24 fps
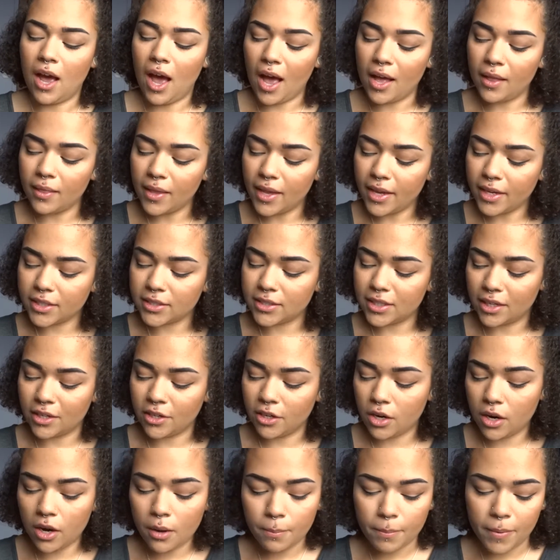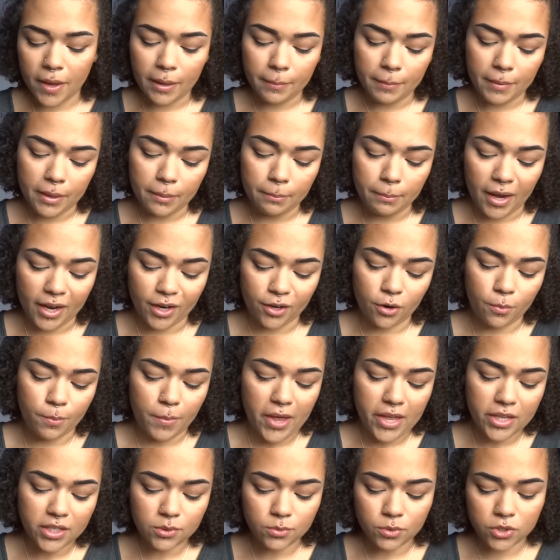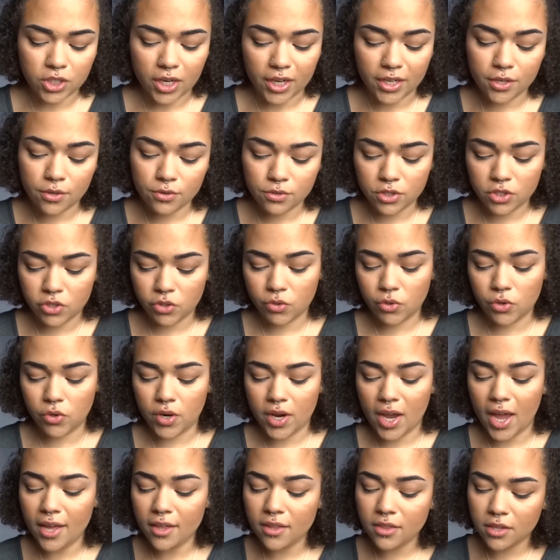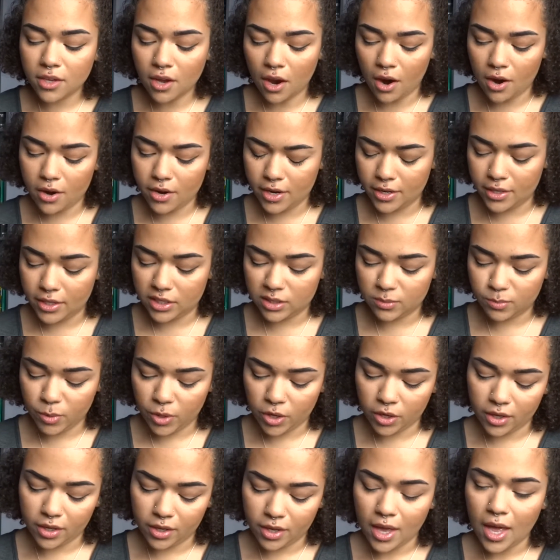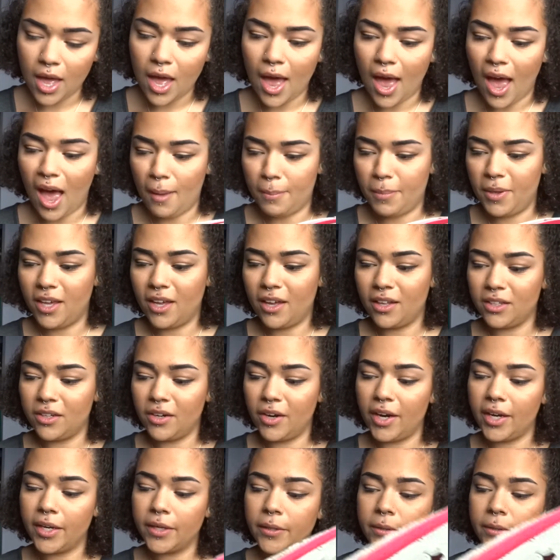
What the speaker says: I like Sakura pigment micro pens, which I use to create the art in this book. Happy coloring.